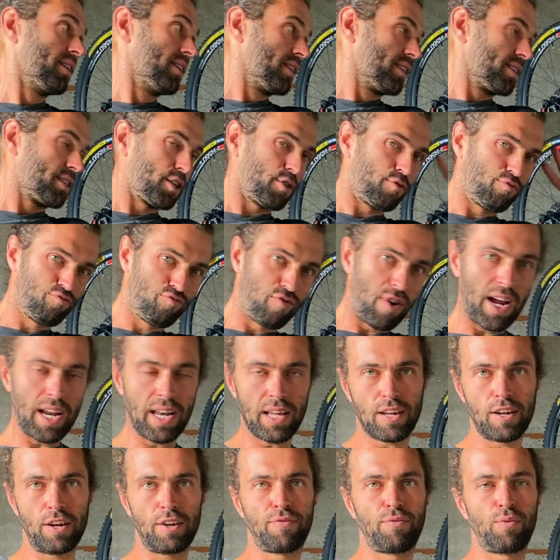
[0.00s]
So it's really
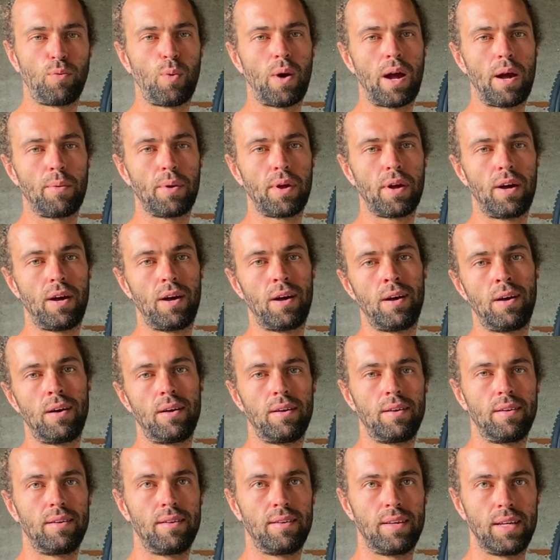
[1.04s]
good for where we are
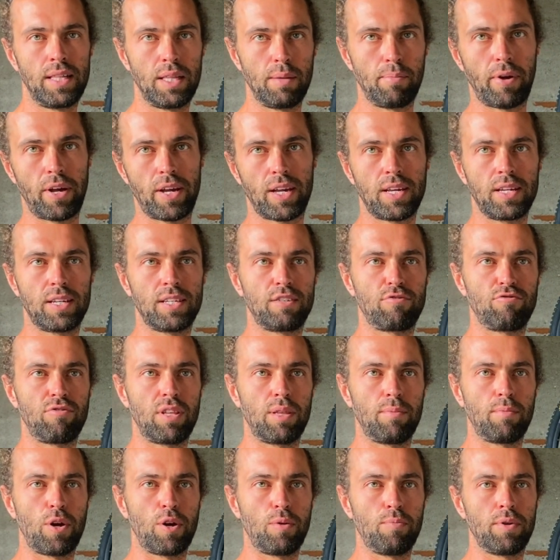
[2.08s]
in the bike industry at
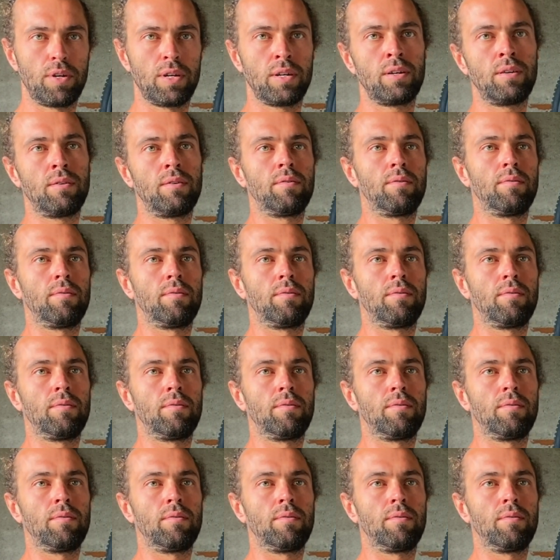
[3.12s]
the moment,